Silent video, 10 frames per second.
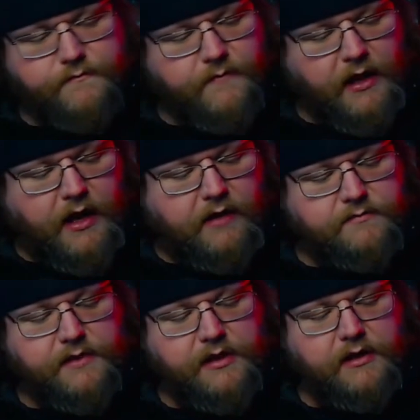Yeah.
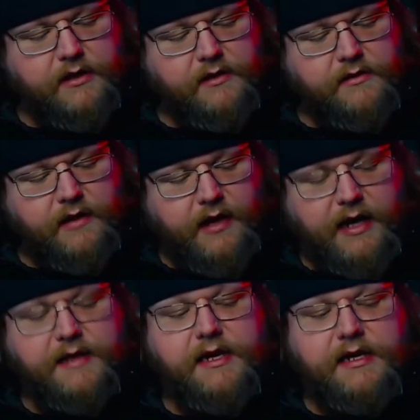
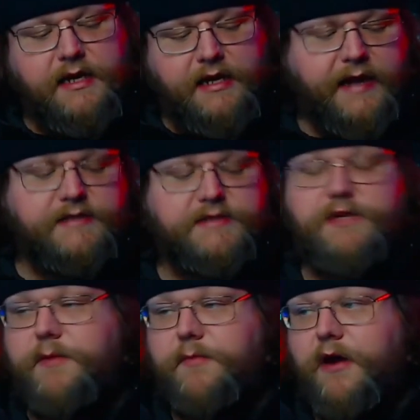Anthony didn't ask
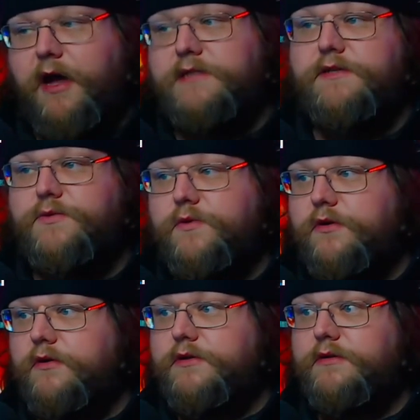to be brought into this
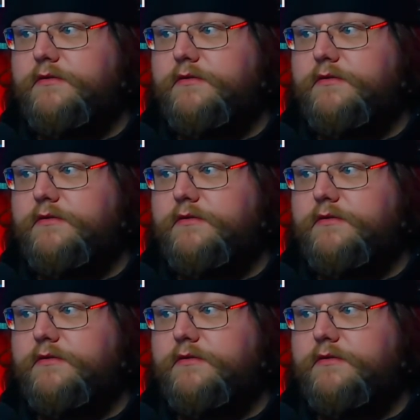world,